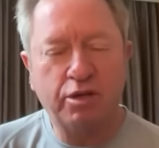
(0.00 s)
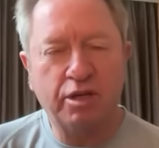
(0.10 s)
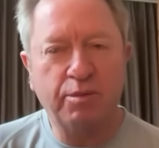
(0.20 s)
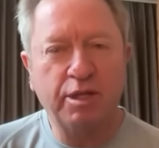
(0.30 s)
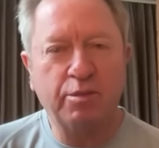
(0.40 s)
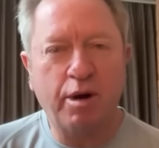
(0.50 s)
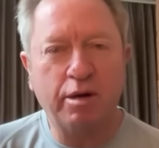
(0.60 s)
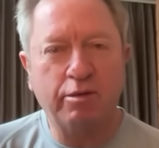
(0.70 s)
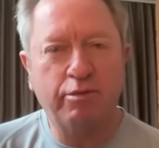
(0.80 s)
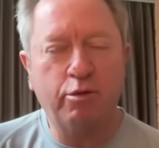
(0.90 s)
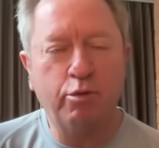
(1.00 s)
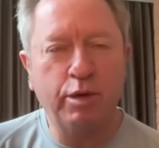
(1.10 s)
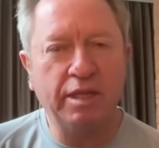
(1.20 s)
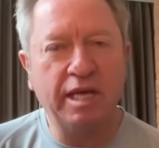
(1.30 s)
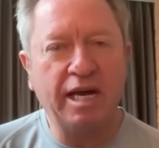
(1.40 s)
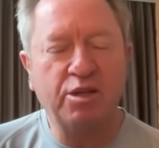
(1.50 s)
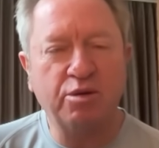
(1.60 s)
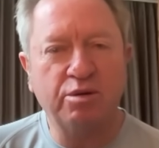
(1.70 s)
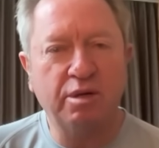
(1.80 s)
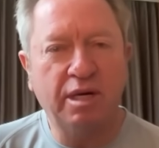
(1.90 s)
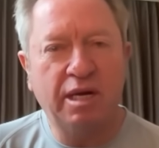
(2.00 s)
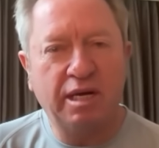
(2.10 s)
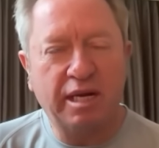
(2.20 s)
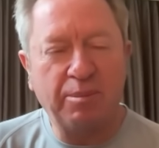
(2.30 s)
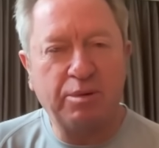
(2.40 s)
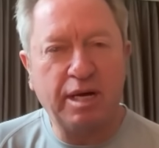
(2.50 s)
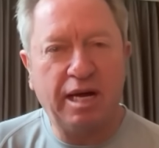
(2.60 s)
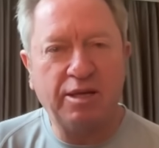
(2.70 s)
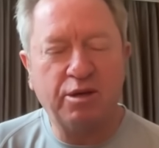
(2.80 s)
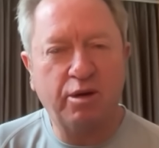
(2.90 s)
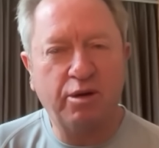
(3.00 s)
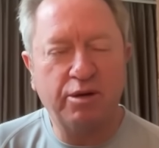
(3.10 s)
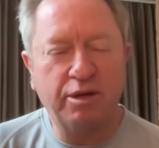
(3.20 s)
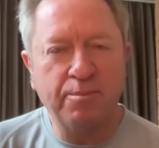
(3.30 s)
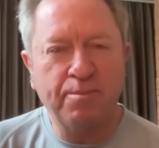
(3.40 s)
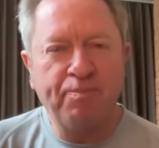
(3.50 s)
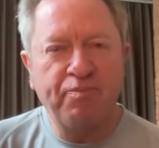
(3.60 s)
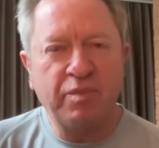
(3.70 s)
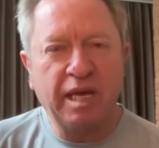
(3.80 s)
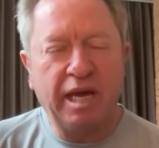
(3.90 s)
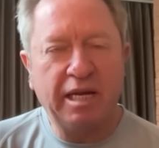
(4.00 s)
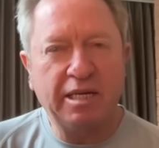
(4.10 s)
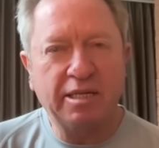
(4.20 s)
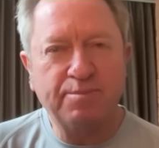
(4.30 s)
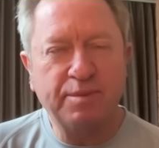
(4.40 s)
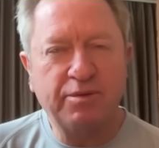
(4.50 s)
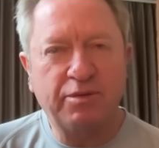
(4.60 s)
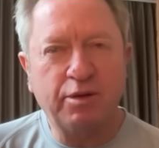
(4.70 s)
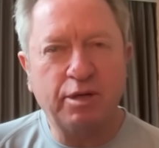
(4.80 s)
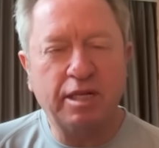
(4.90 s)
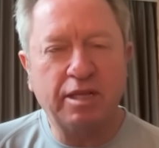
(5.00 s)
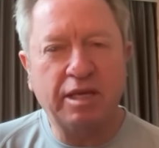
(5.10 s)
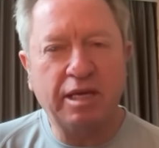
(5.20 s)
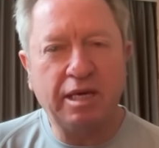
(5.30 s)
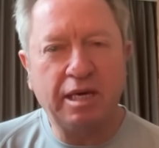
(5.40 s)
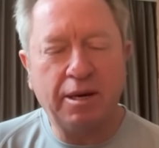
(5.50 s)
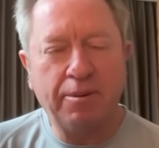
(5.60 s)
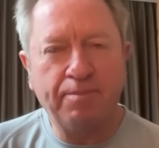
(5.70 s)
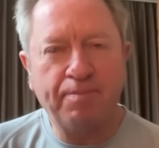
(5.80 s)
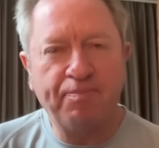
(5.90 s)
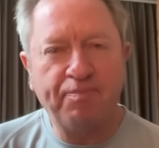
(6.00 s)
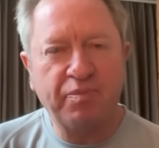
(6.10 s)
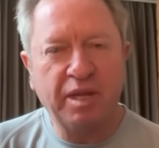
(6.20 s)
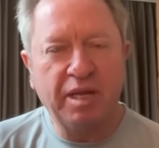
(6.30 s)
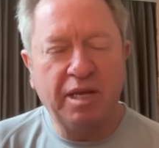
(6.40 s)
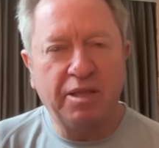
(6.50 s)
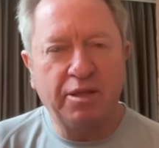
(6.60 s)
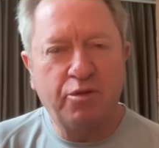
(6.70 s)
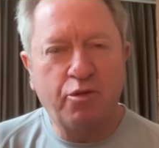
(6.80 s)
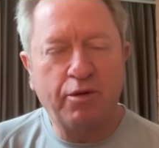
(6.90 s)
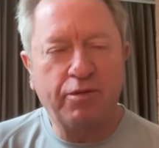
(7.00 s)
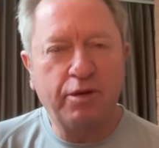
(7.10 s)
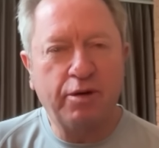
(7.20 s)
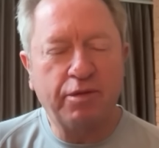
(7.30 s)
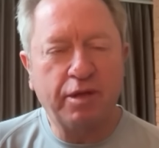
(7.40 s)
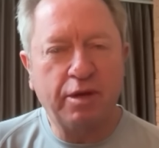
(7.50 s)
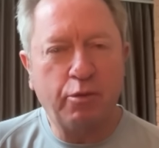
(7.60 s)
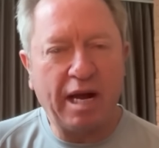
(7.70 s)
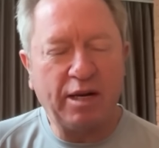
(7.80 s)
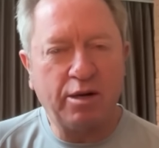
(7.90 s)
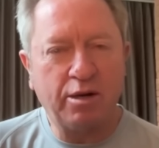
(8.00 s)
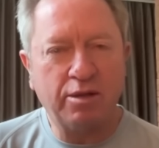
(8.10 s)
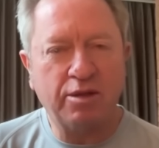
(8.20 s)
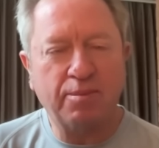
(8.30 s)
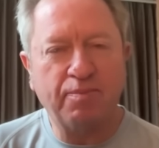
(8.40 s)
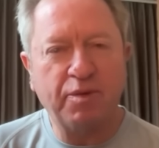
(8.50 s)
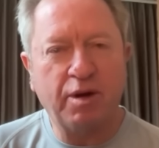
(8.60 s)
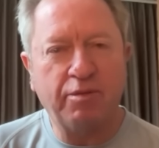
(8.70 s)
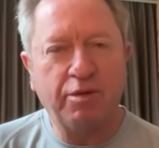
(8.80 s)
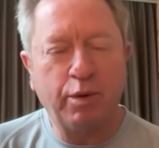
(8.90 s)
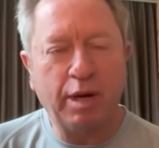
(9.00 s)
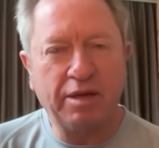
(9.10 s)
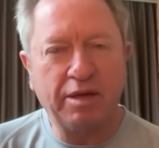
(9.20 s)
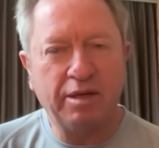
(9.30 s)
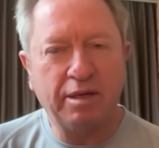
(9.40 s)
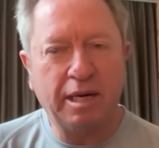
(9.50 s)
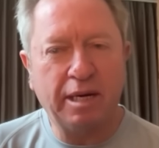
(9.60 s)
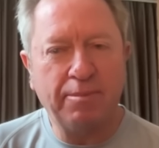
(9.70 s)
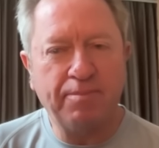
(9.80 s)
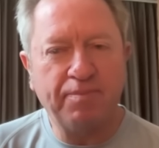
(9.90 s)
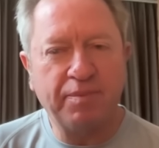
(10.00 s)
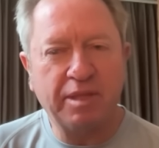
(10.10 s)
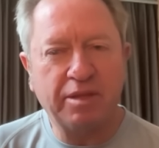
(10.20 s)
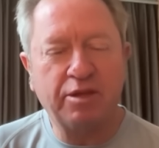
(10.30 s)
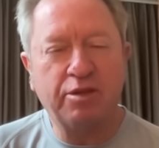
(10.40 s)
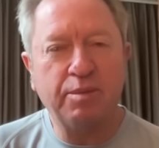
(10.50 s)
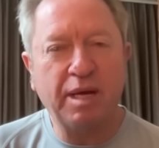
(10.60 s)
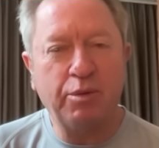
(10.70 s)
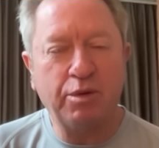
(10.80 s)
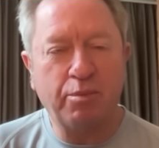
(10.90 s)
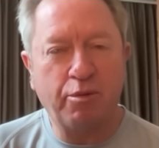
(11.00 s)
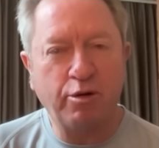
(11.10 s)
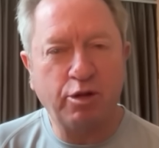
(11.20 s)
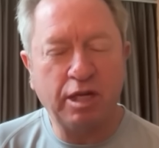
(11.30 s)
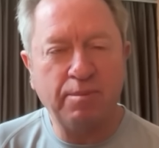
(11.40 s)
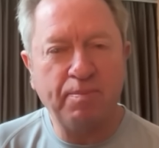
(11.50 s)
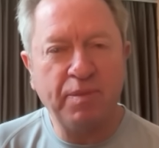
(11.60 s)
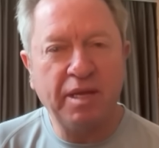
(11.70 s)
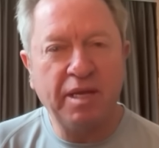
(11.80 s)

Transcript: 6 minutes past 4, when the actual capsize occurred. And if you look at the drift of the radars of the weather system that was approaching,